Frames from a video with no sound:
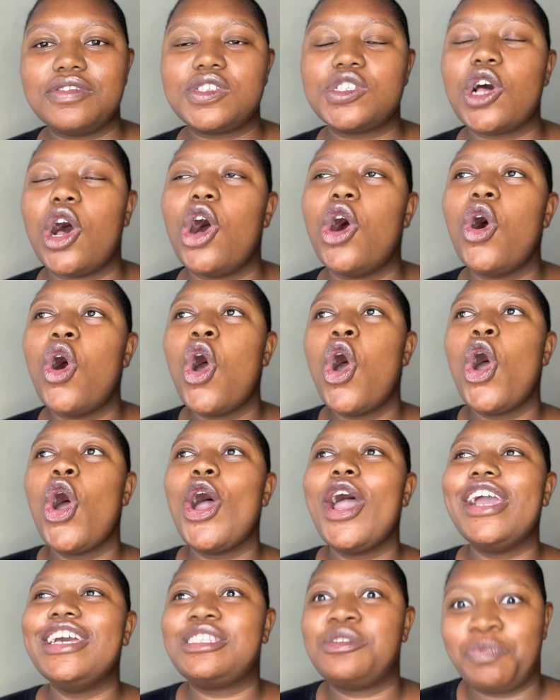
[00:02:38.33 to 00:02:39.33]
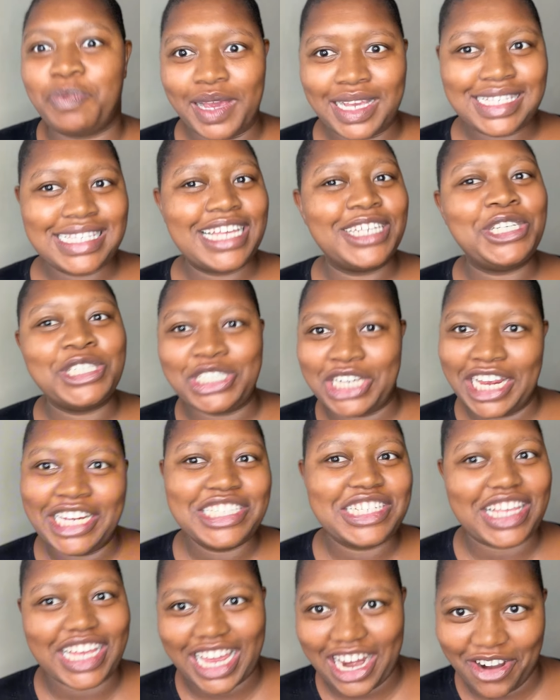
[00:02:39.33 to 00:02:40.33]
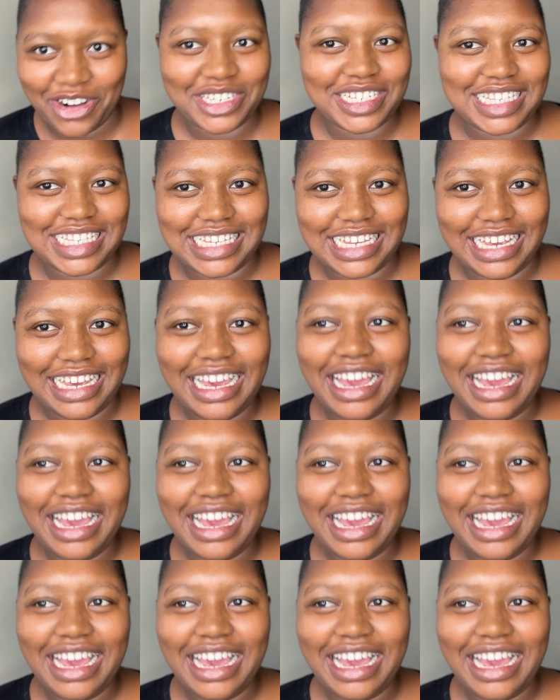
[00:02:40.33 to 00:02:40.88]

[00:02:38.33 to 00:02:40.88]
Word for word: So it's best that you change the currency